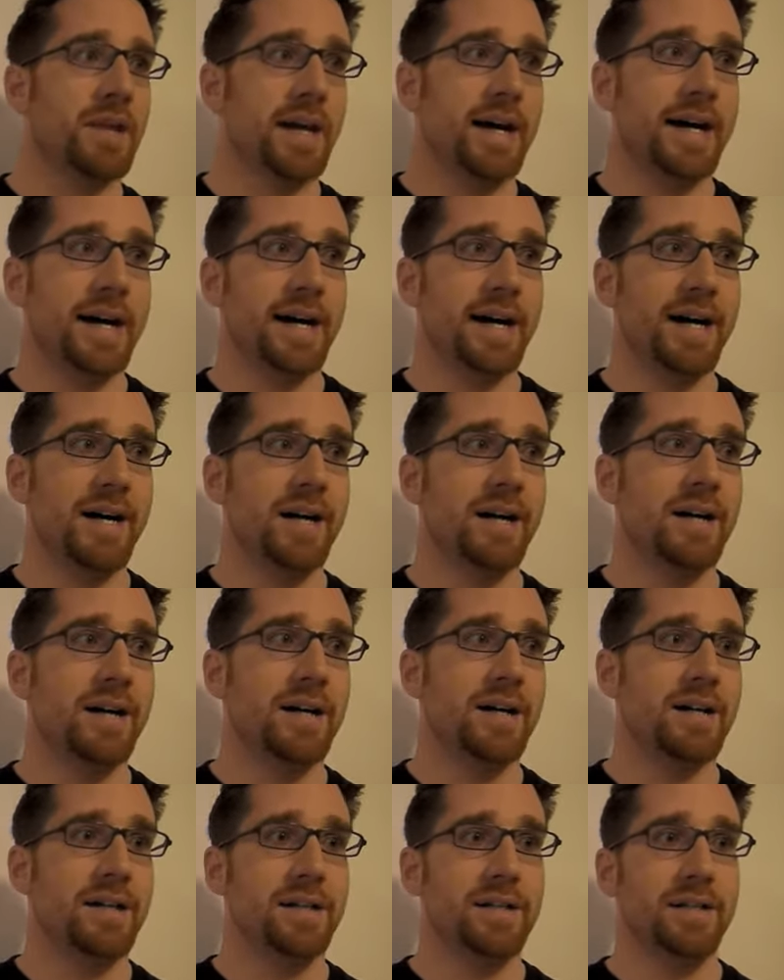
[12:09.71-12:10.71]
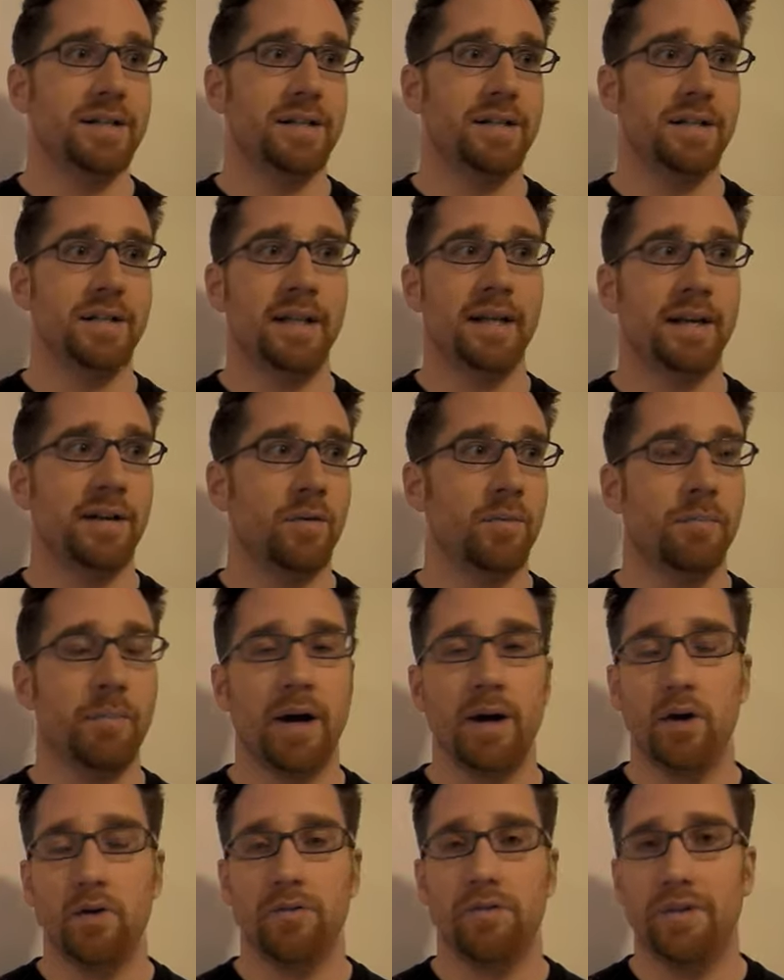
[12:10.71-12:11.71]
Like
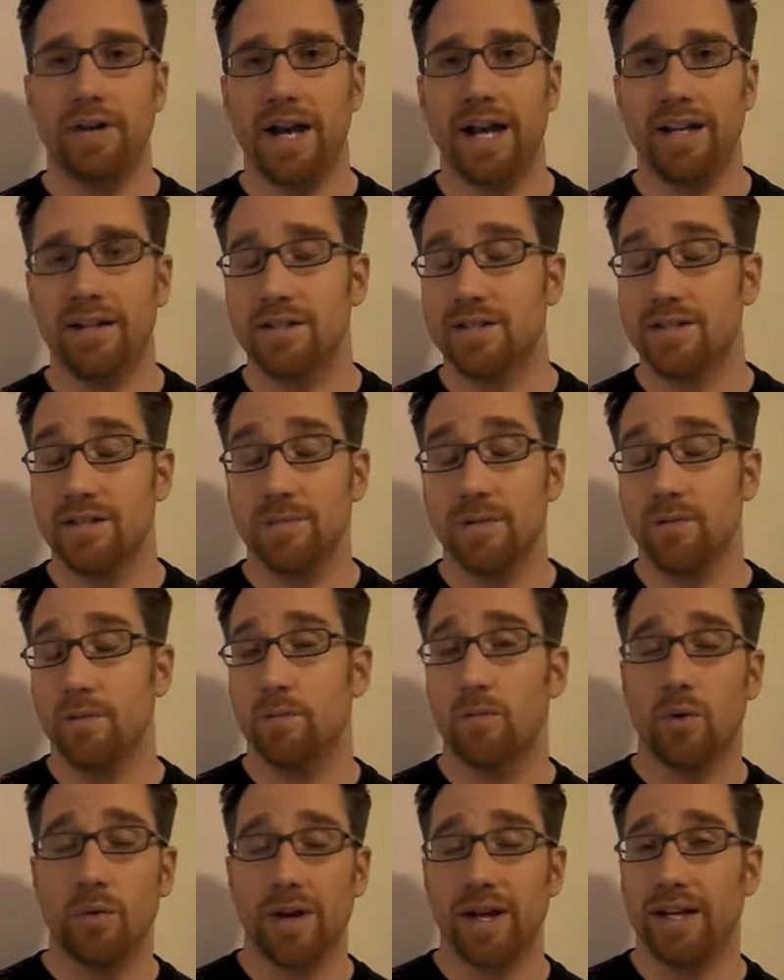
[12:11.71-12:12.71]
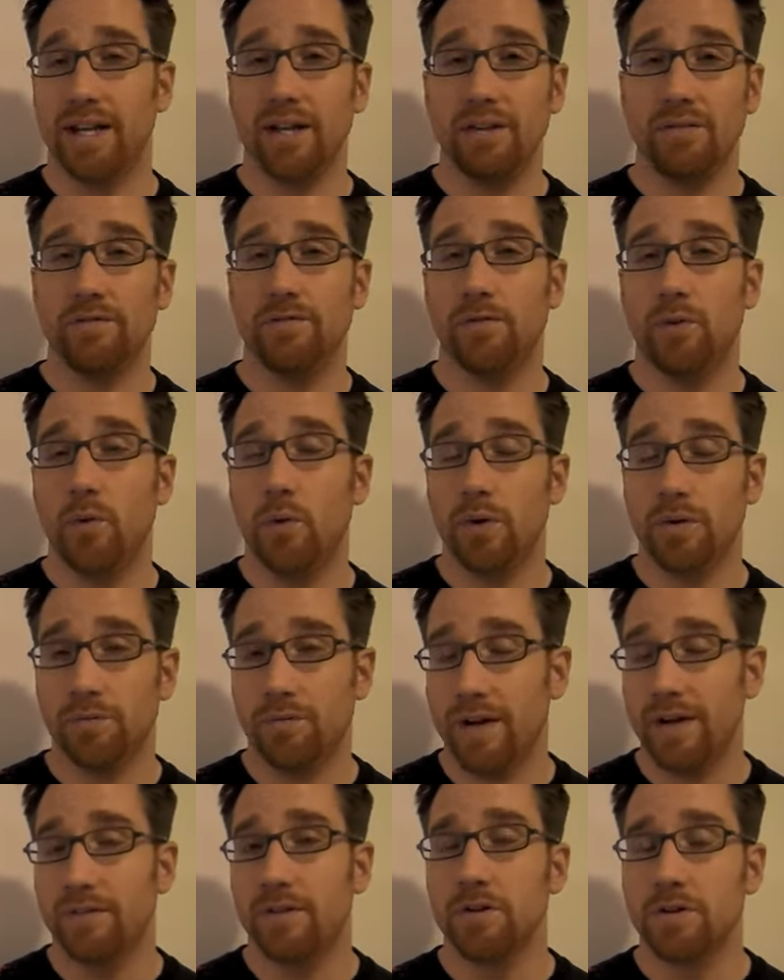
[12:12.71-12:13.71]
by overnight, some of them were ranking 400
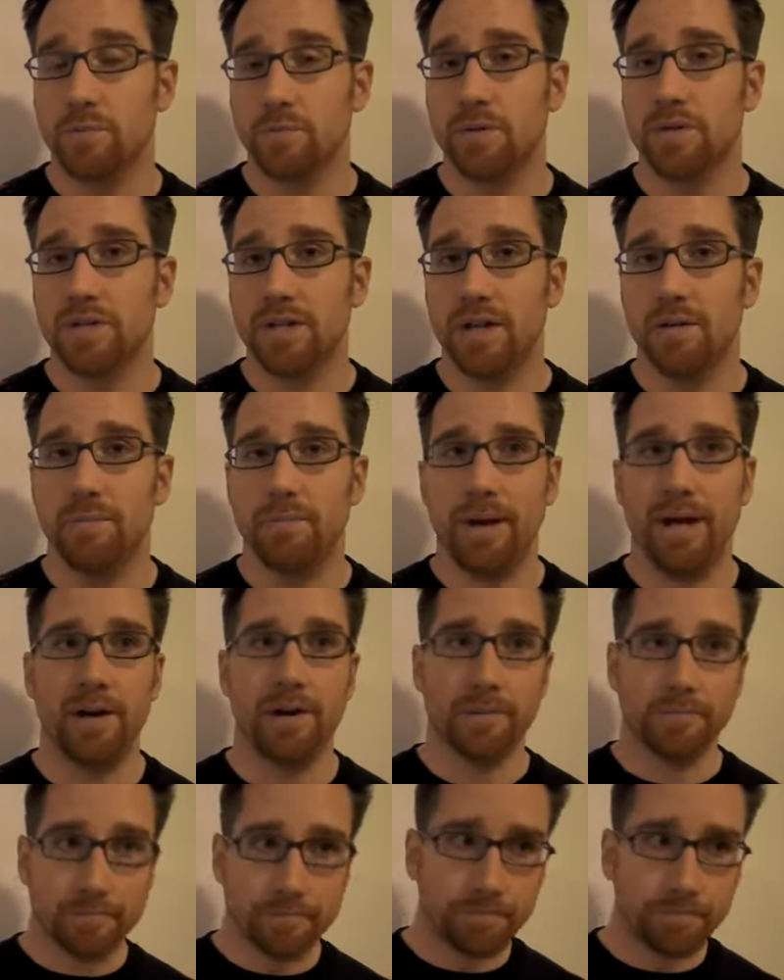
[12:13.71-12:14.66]
to 500% better.